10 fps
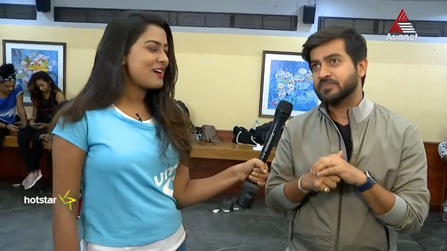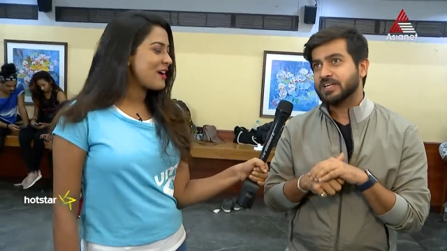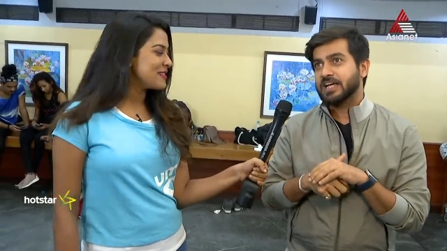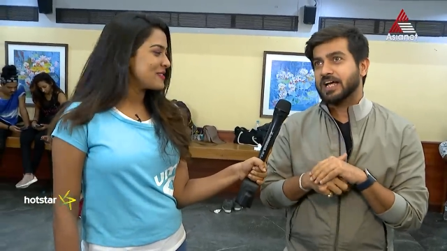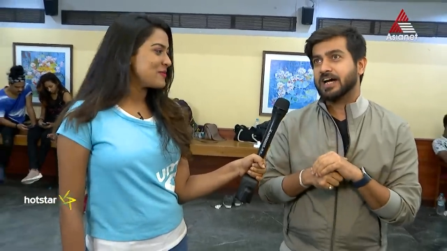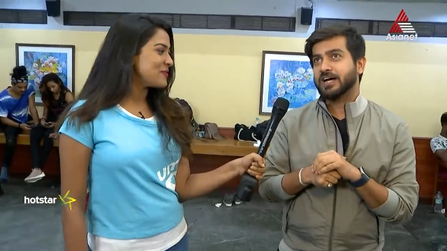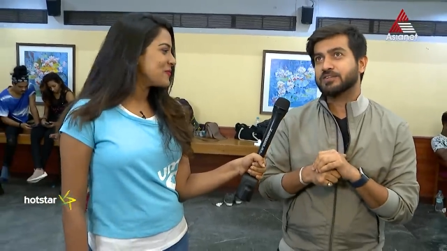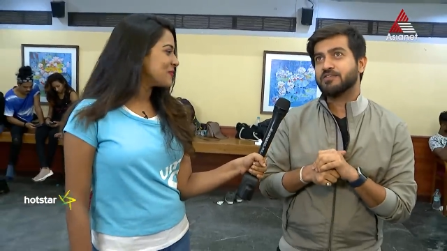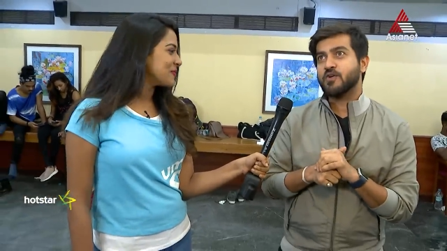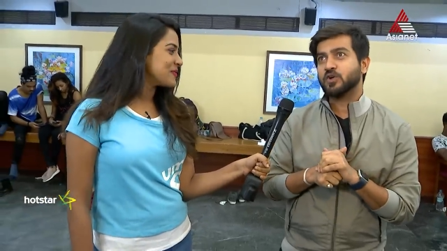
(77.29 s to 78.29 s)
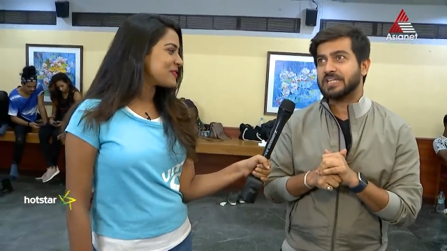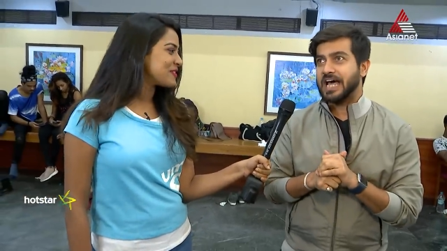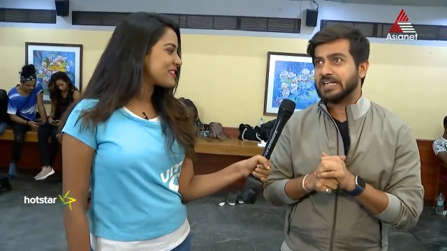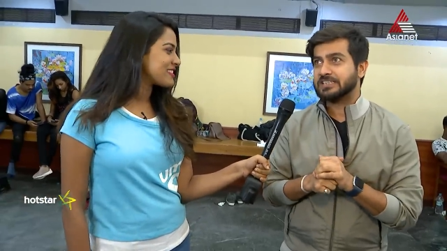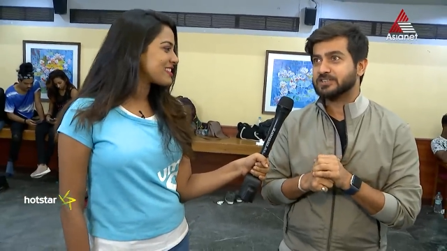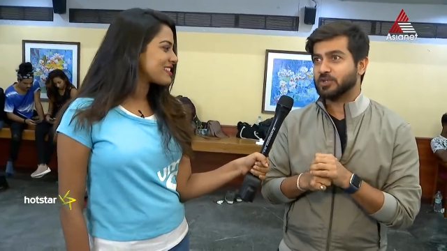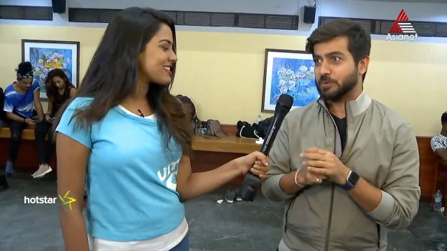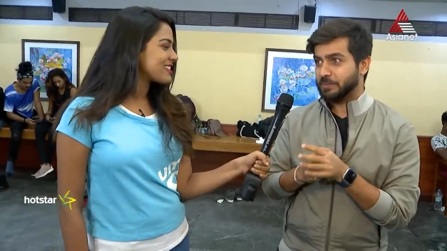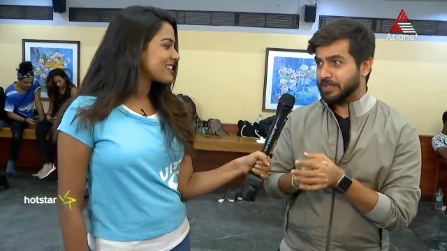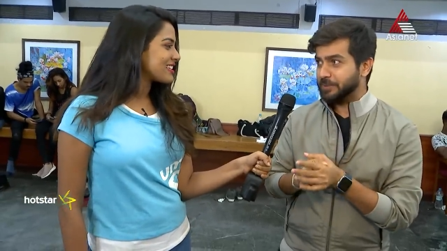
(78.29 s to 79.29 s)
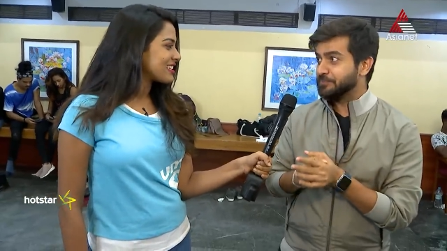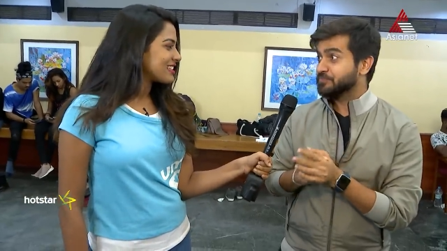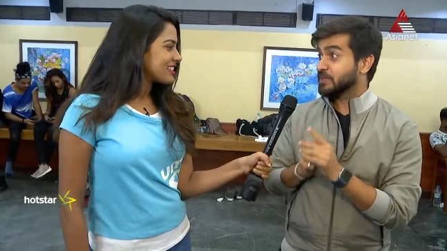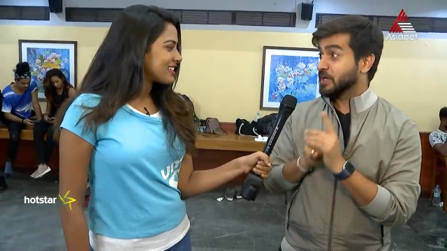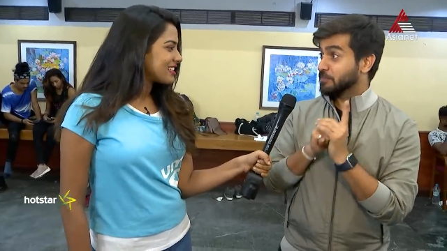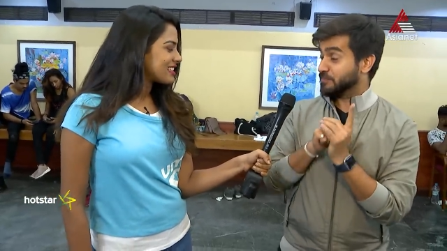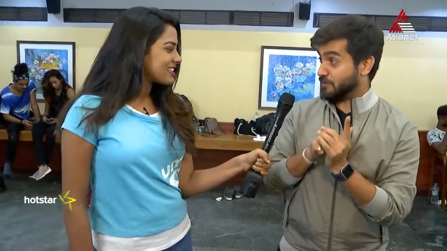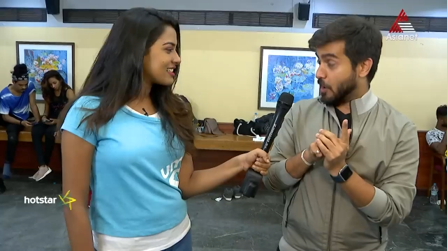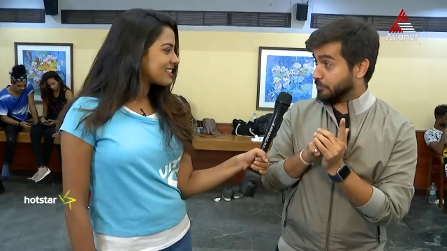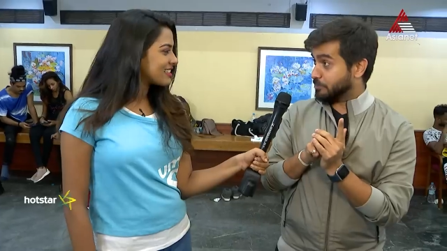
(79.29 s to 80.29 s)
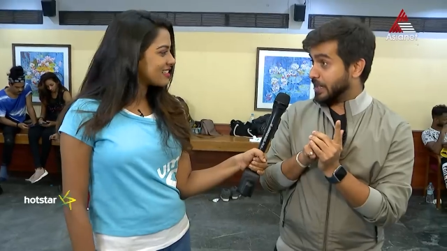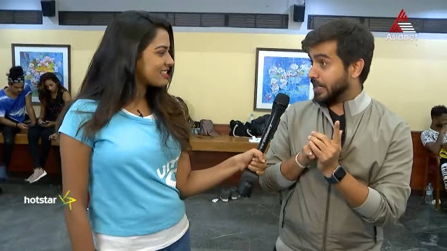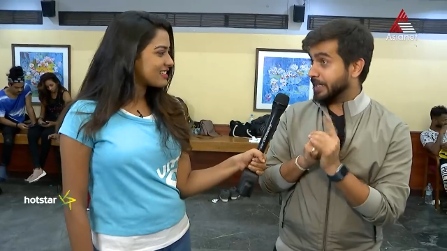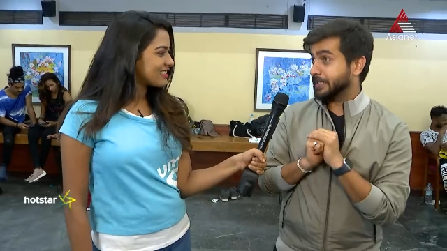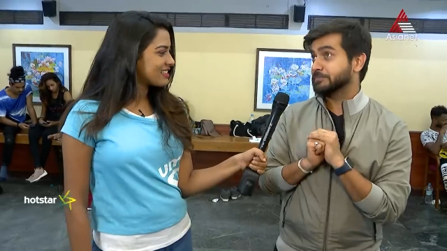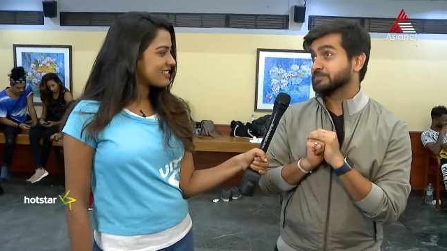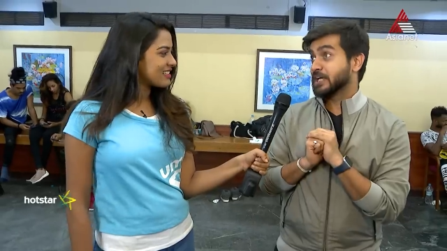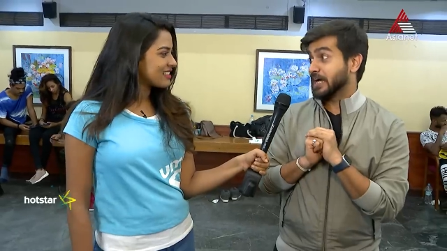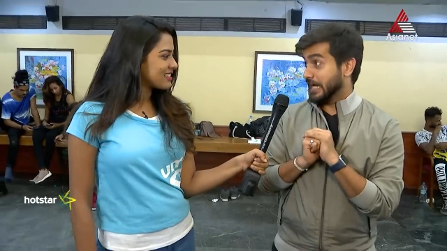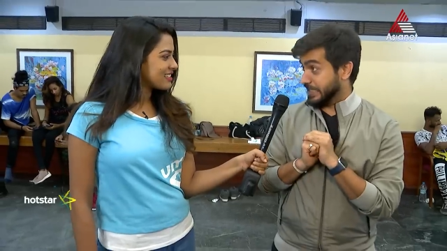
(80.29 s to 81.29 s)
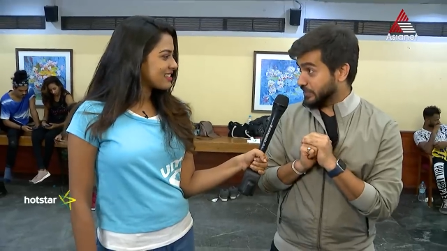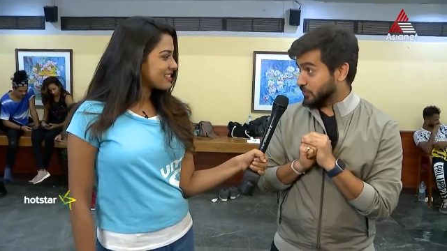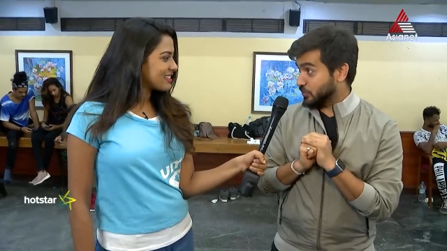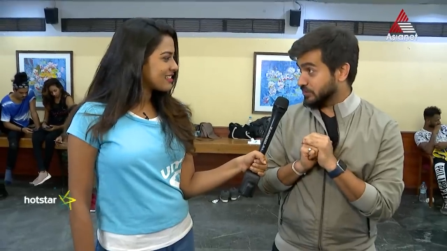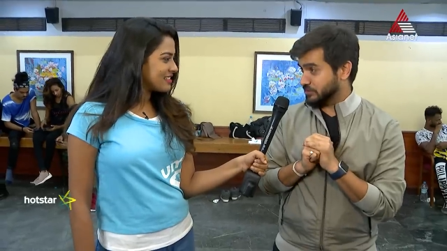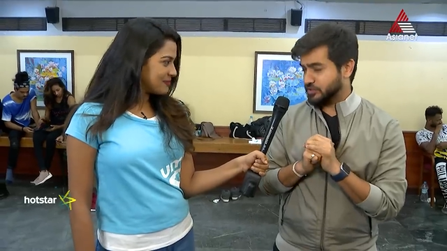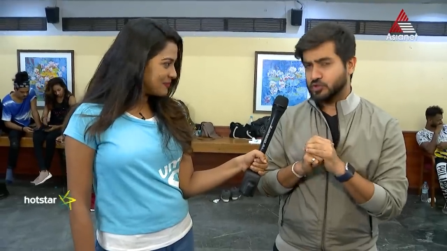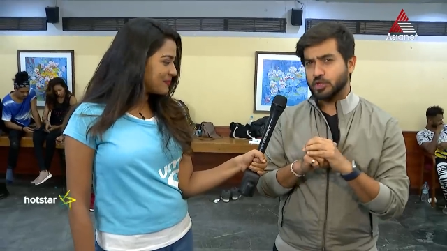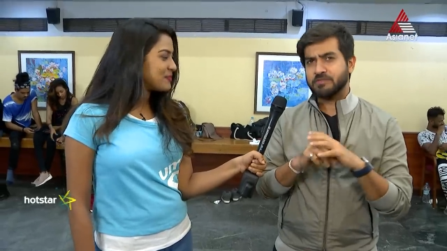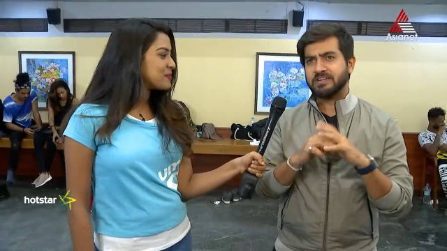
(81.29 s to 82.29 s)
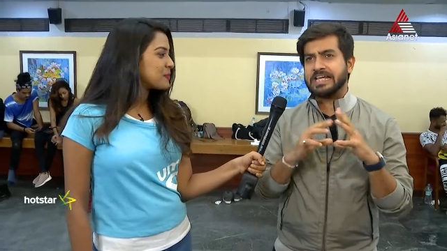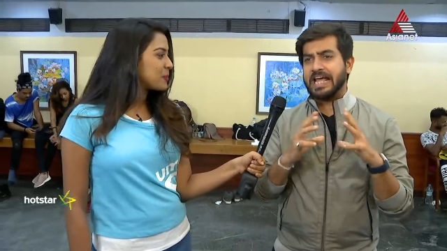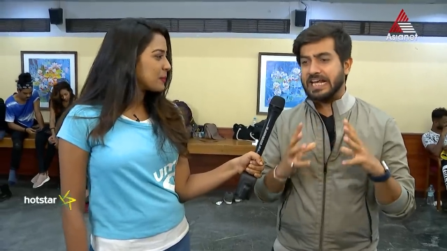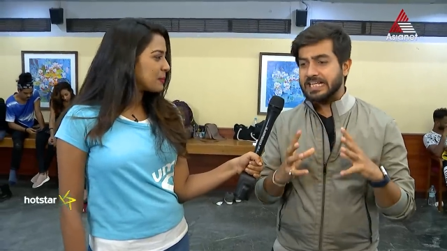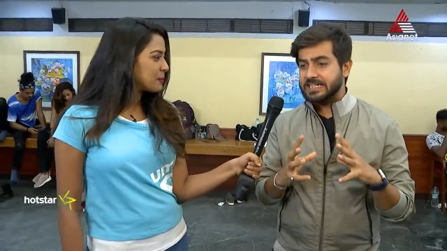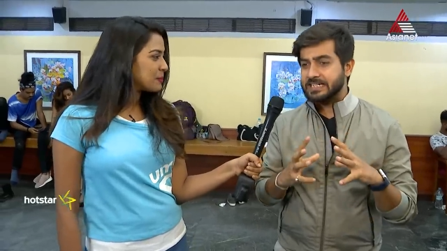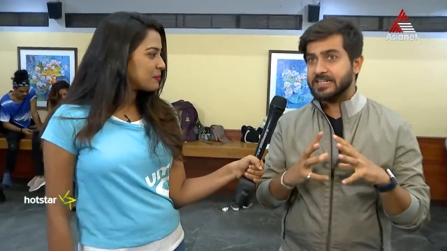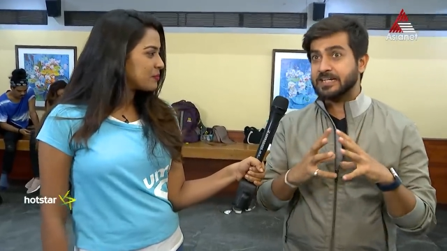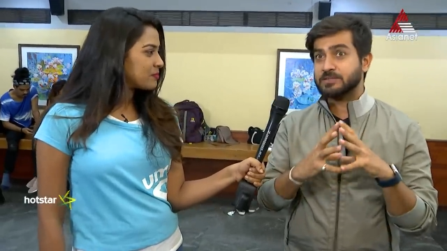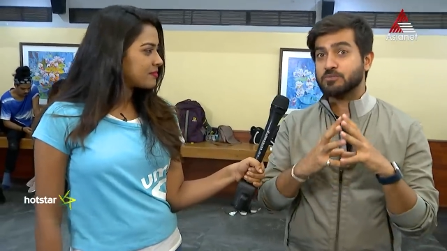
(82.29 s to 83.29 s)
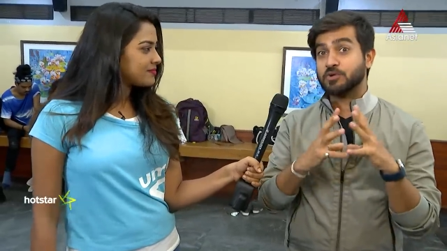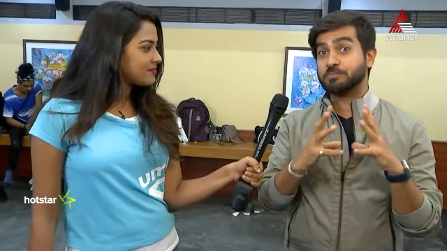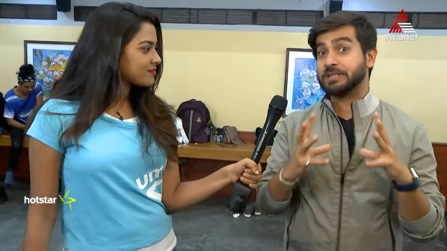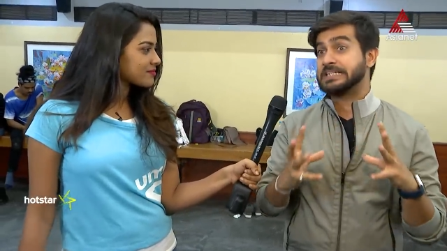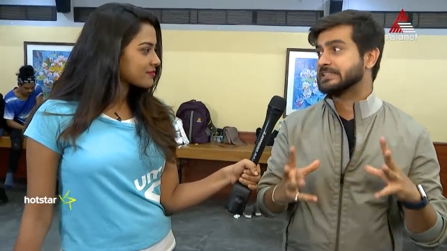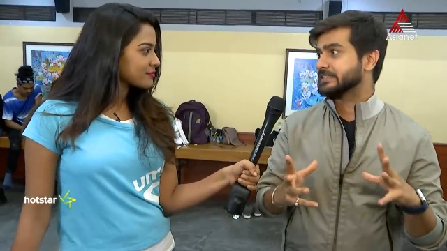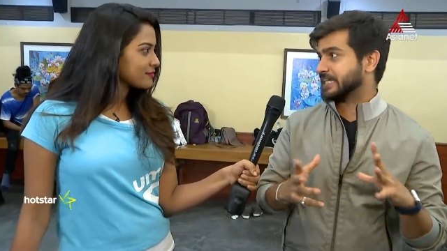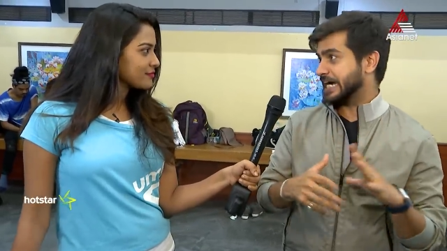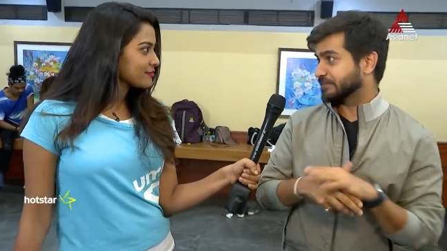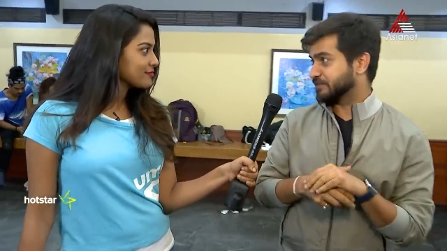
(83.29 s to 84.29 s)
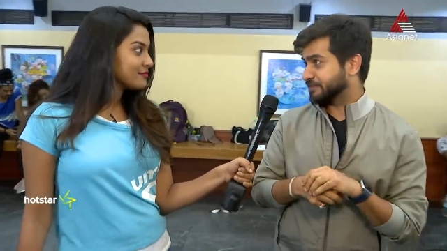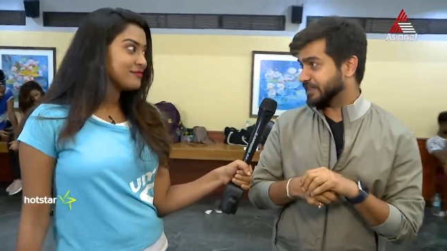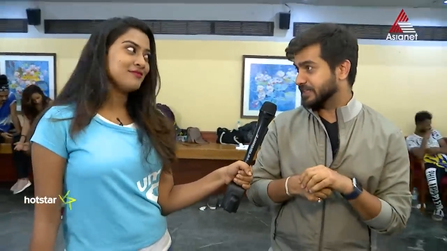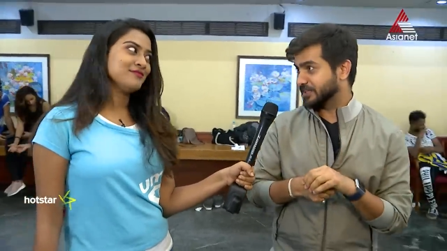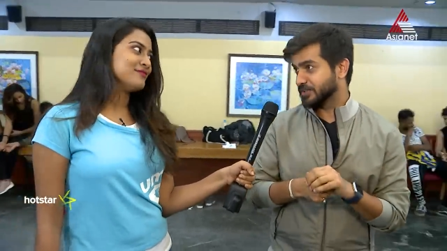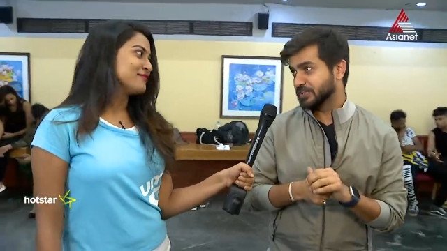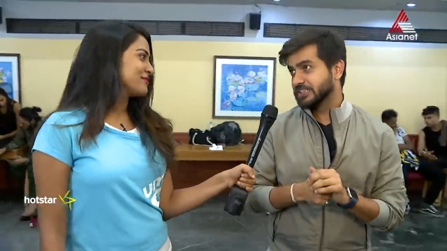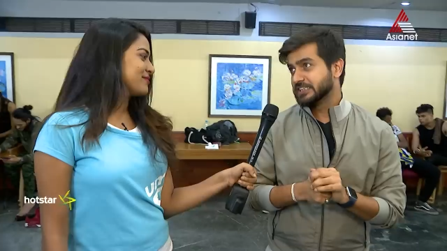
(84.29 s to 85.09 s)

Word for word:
Speaker 1: Awesome. The fourth act is going to be performed by Honey Rose, which is going to be very elegant and it's a more princess kind of a feel, you know.